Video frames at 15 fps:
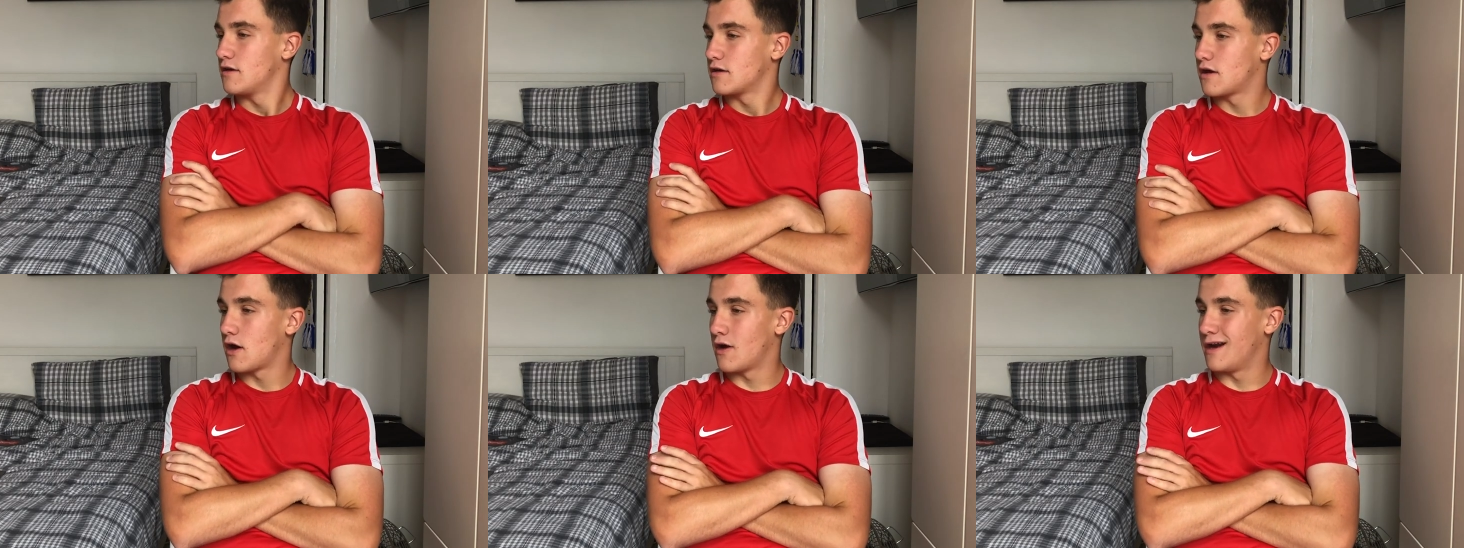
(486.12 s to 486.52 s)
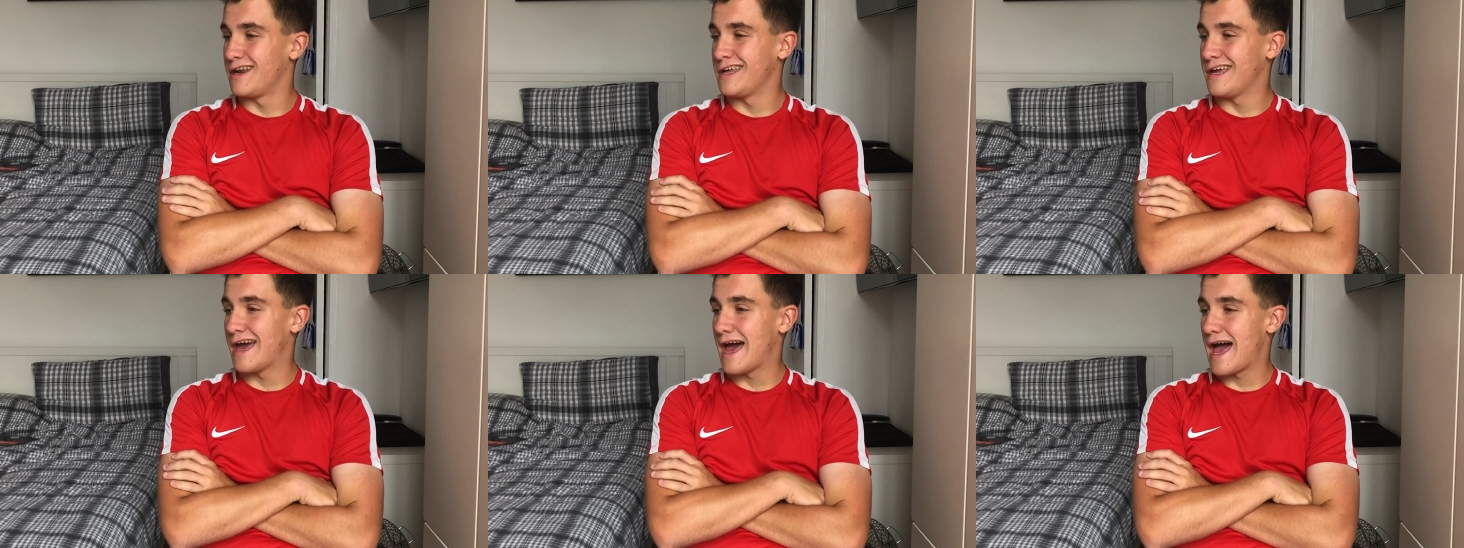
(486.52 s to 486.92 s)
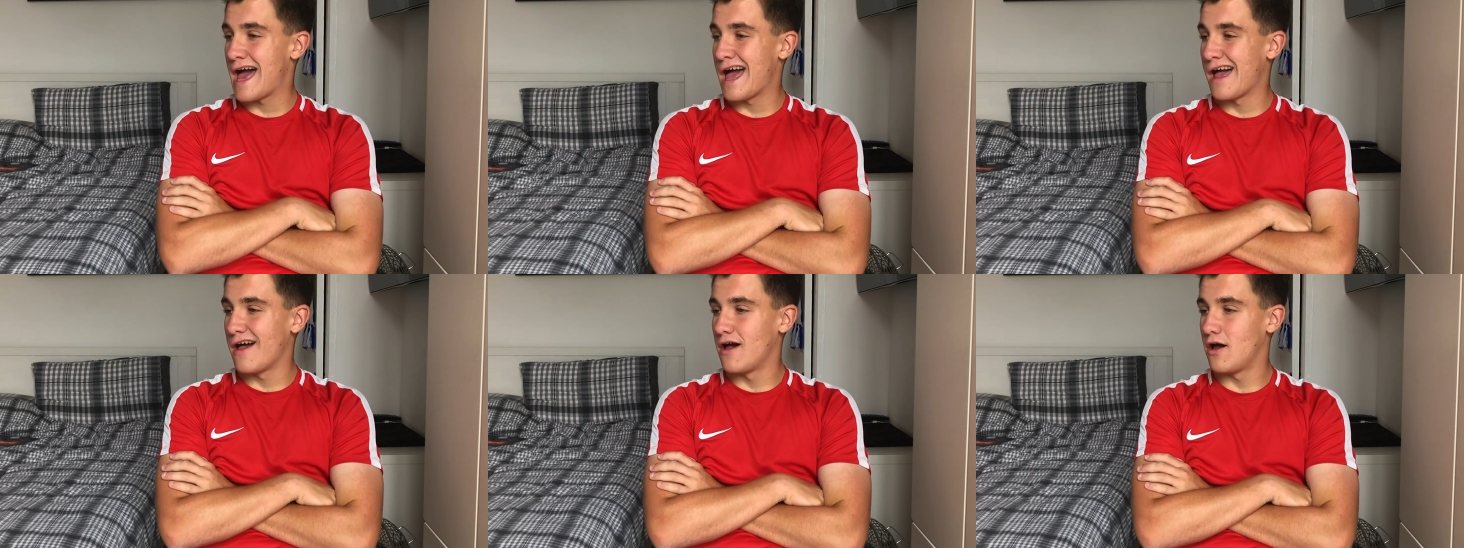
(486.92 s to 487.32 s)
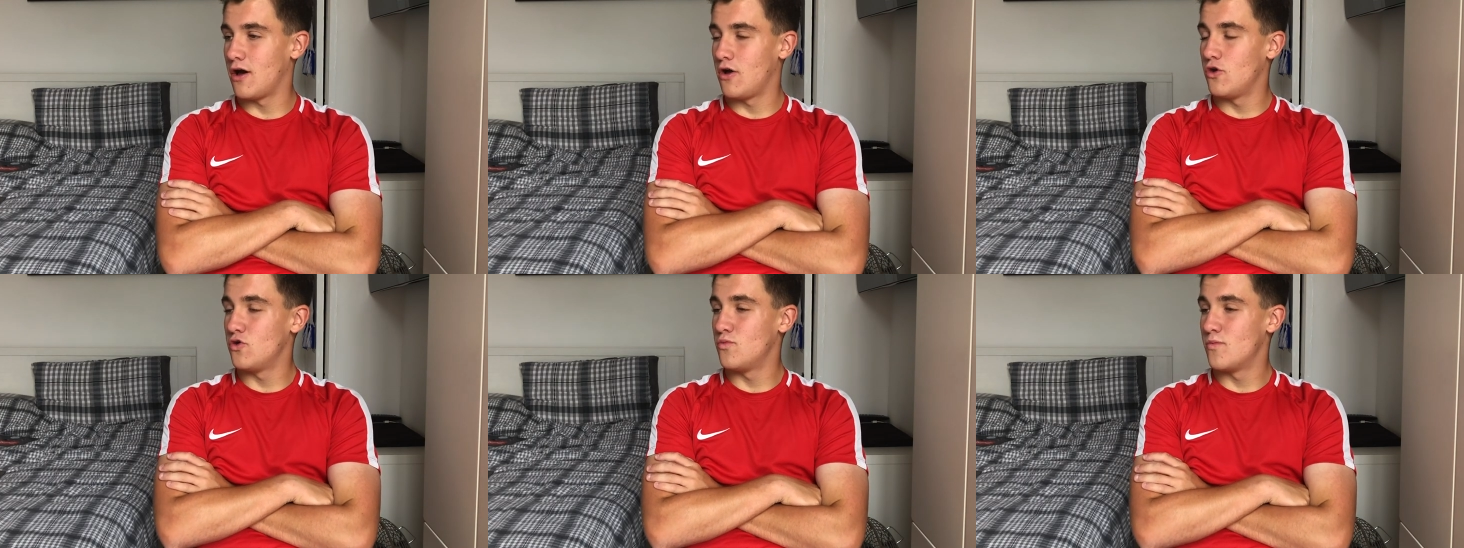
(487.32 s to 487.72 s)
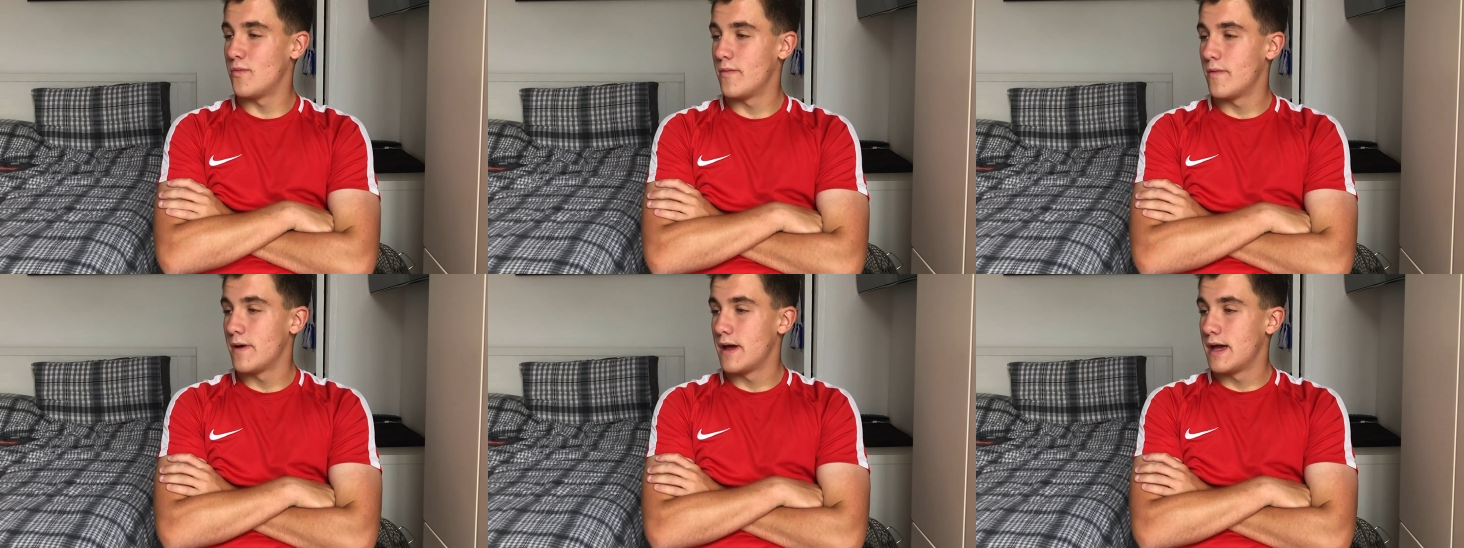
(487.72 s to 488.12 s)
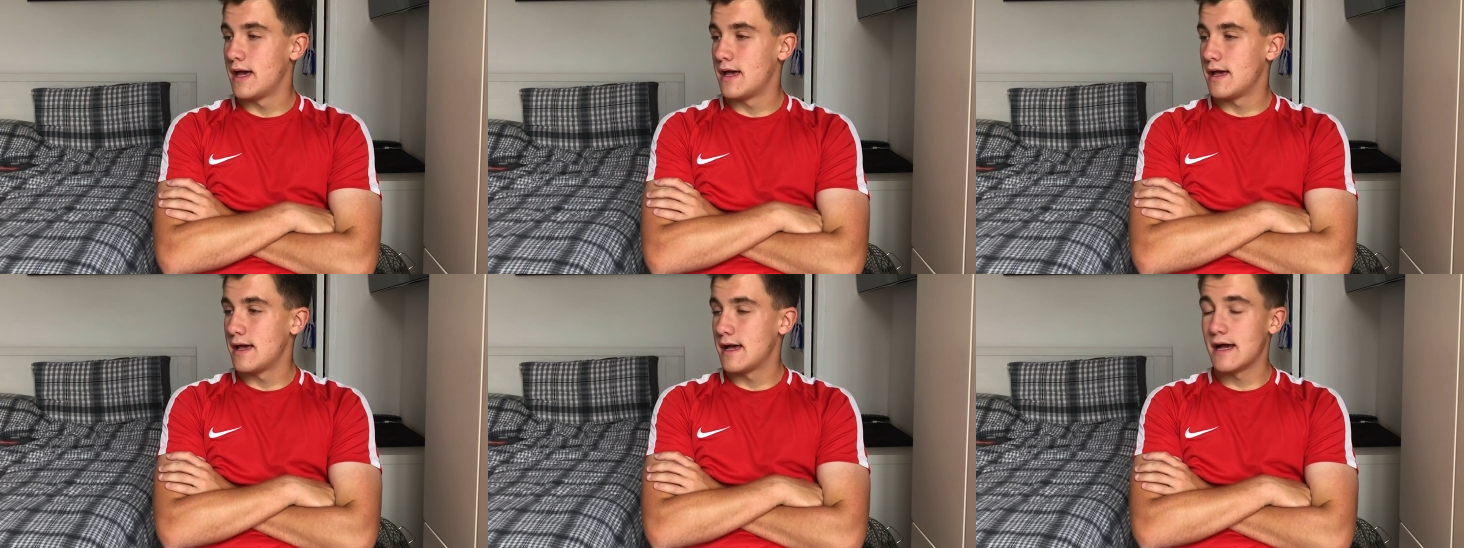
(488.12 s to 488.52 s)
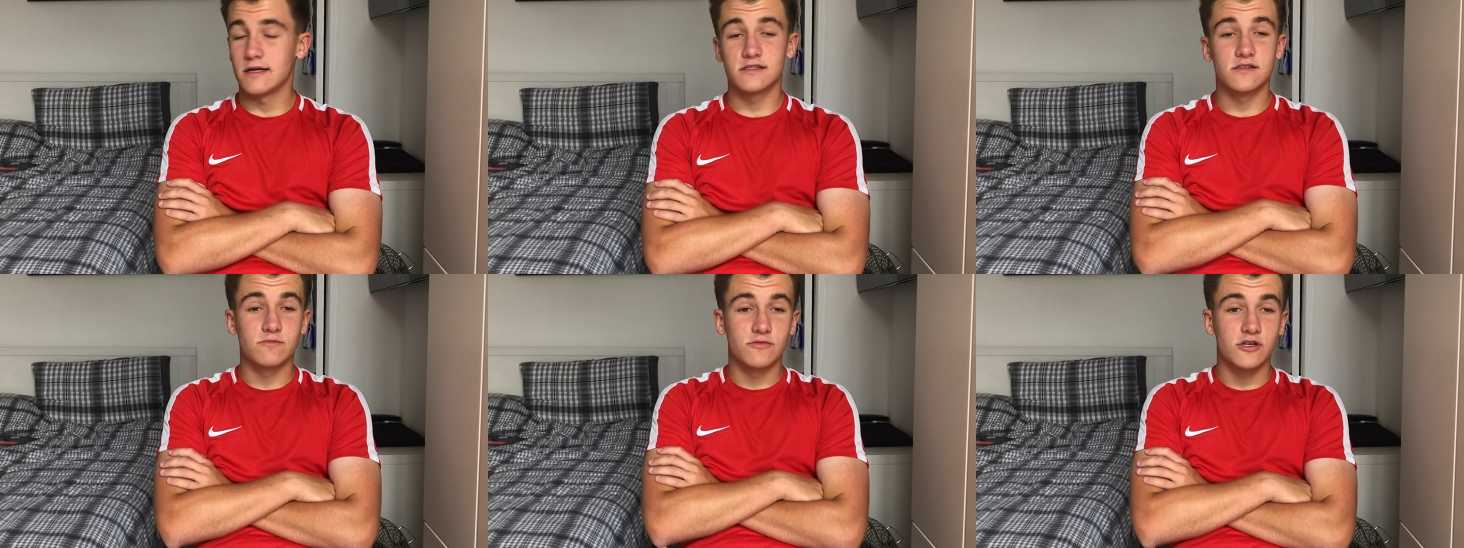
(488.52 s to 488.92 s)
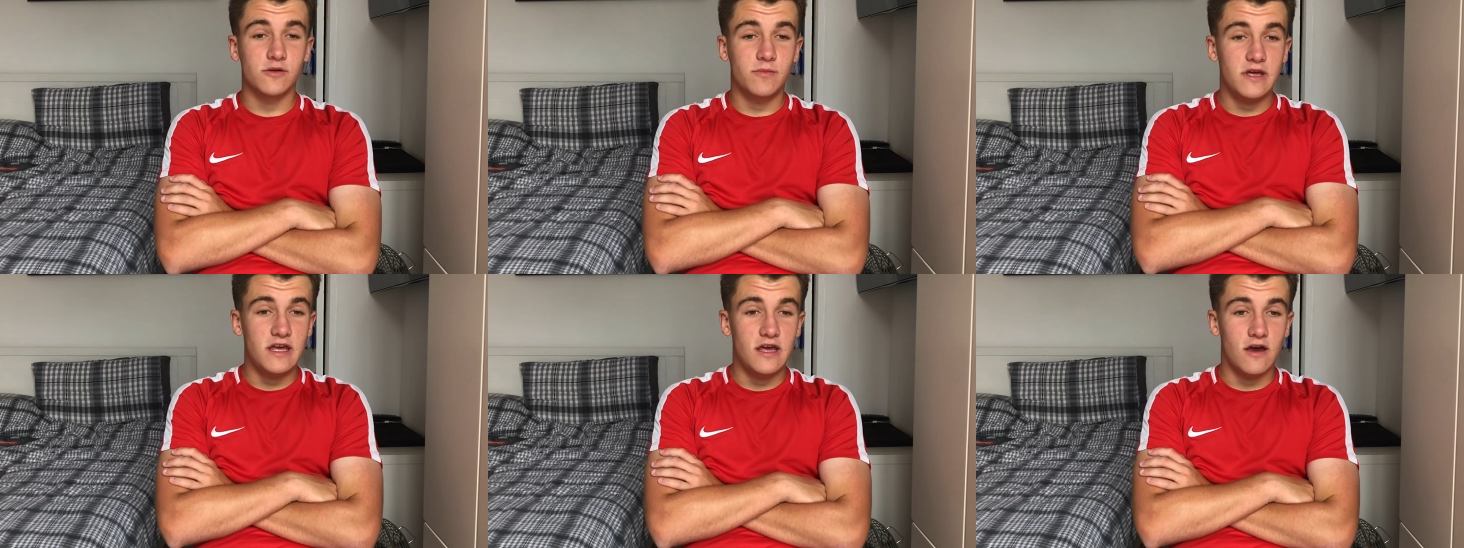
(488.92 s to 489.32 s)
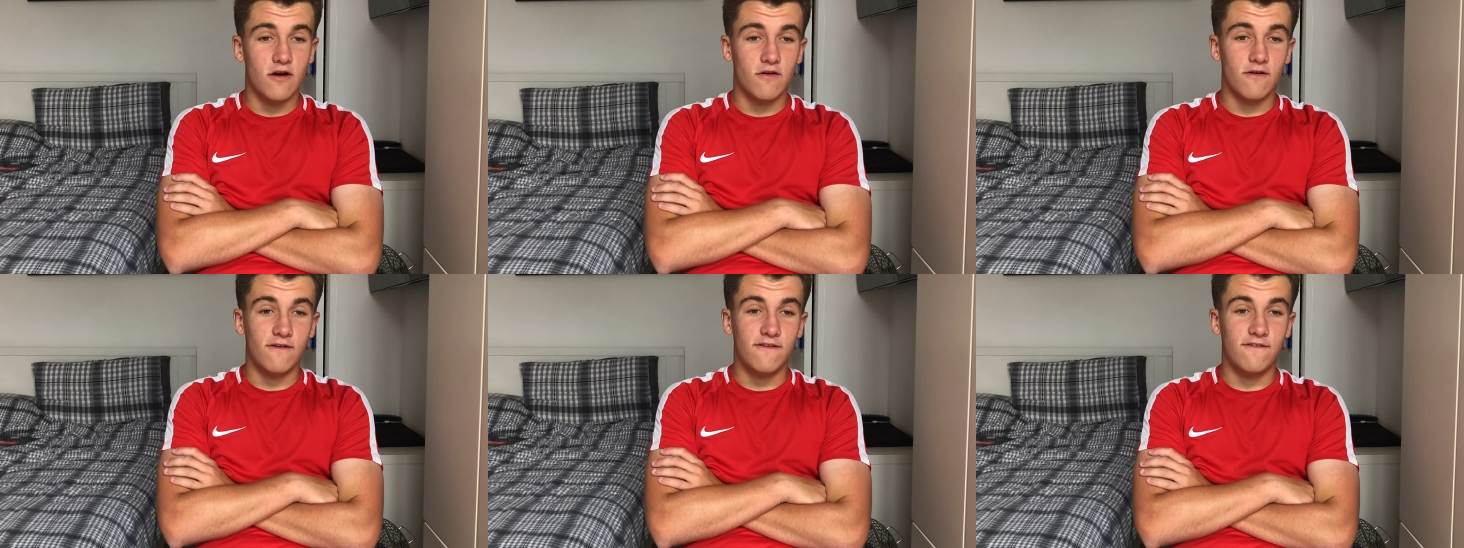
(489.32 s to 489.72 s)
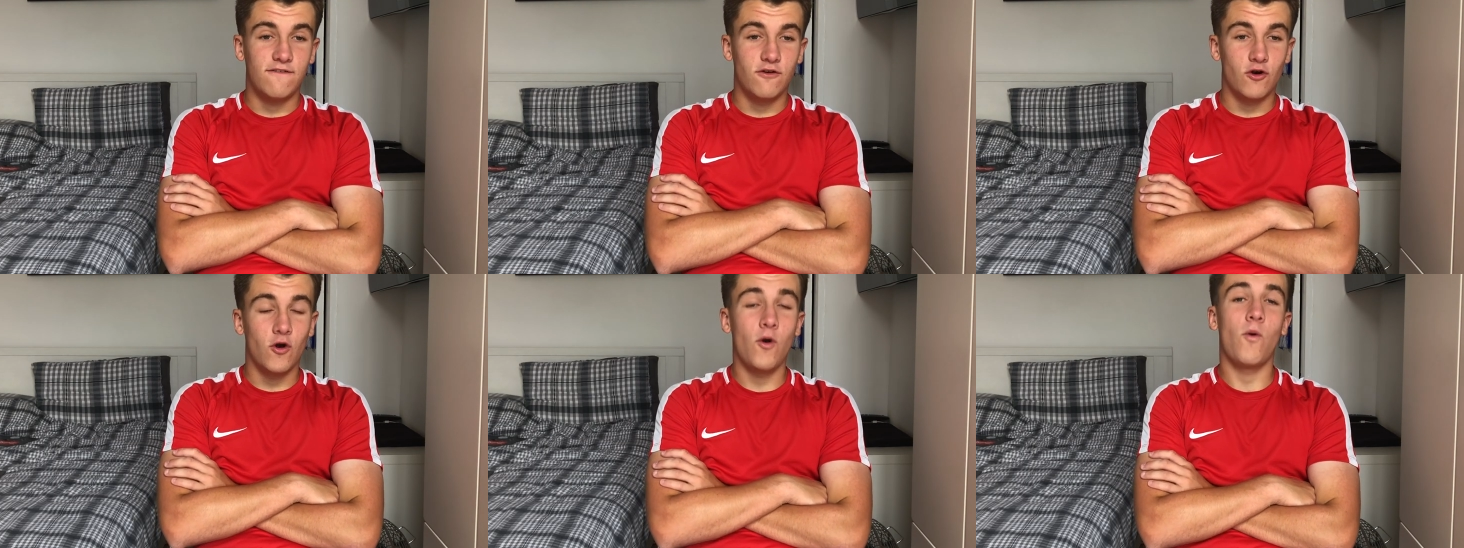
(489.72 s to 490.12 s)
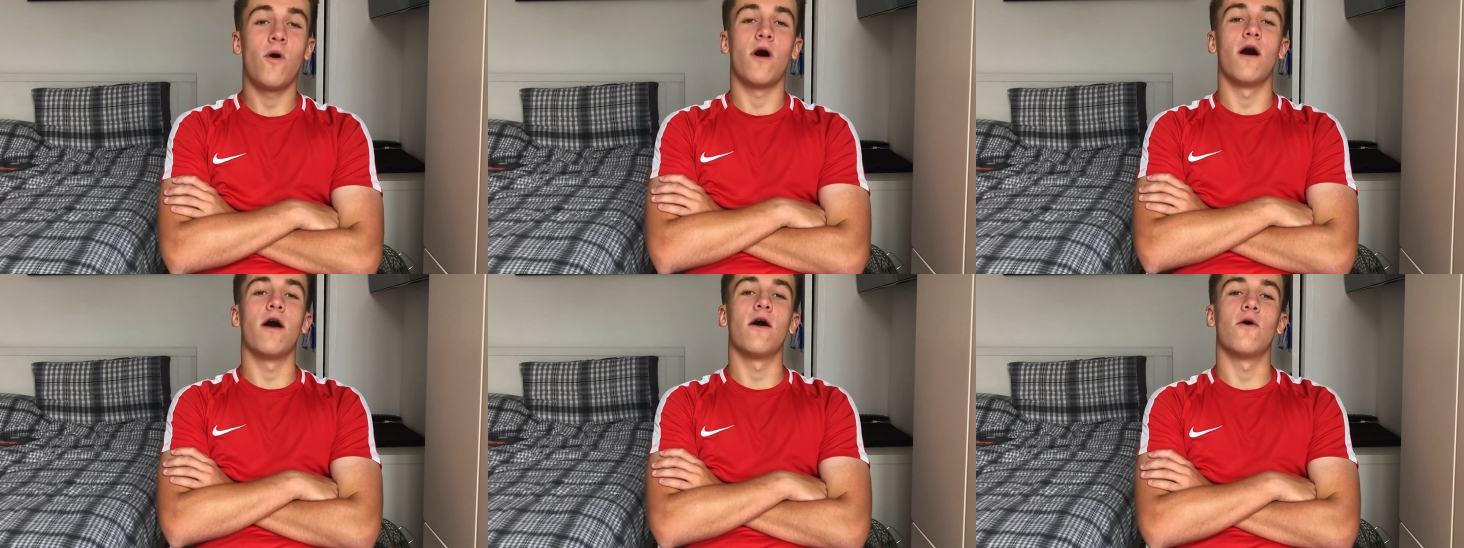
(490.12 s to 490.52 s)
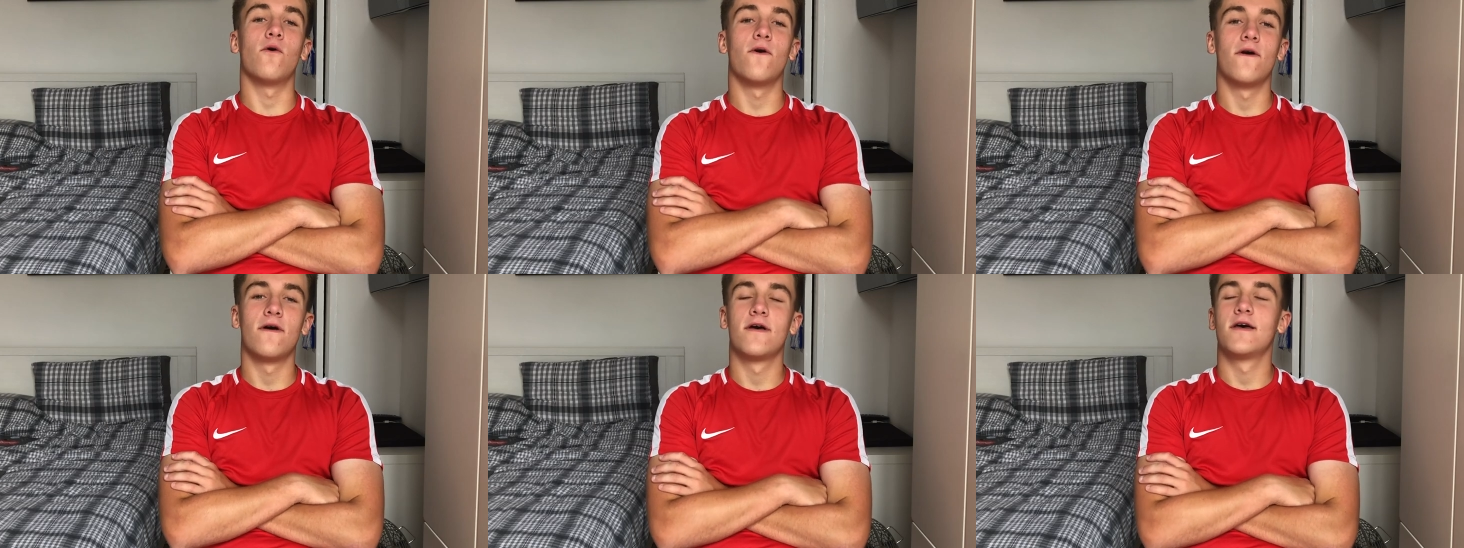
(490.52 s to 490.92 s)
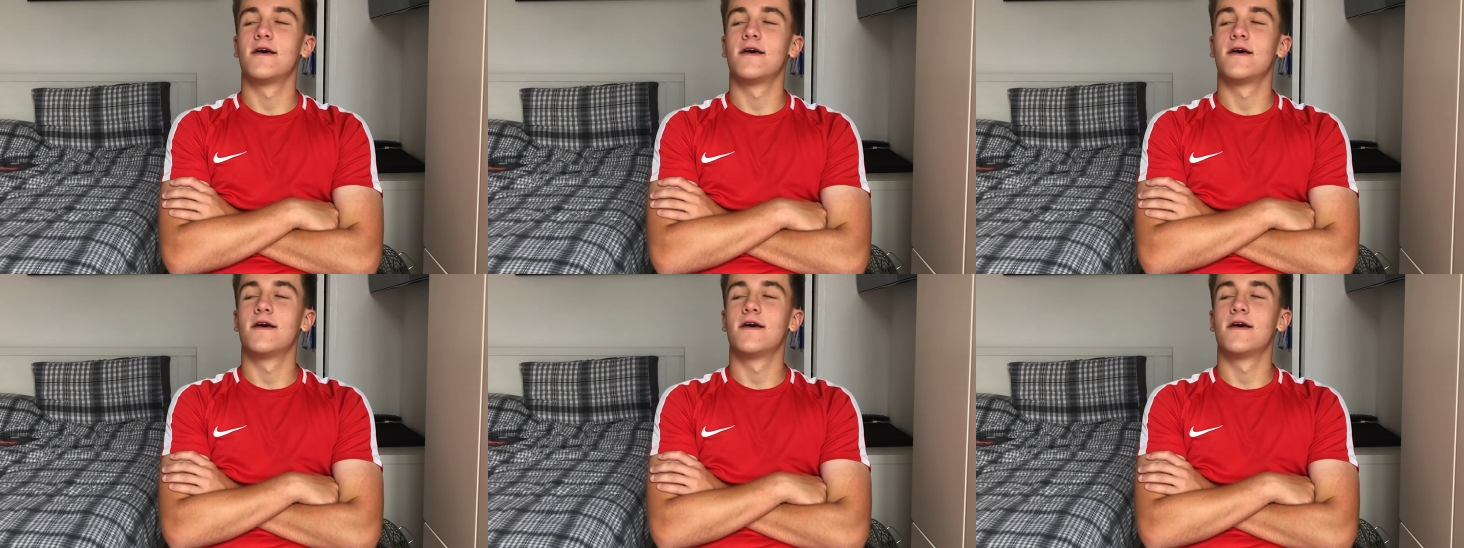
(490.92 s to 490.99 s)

currently at home, as I'm gonna be for a while.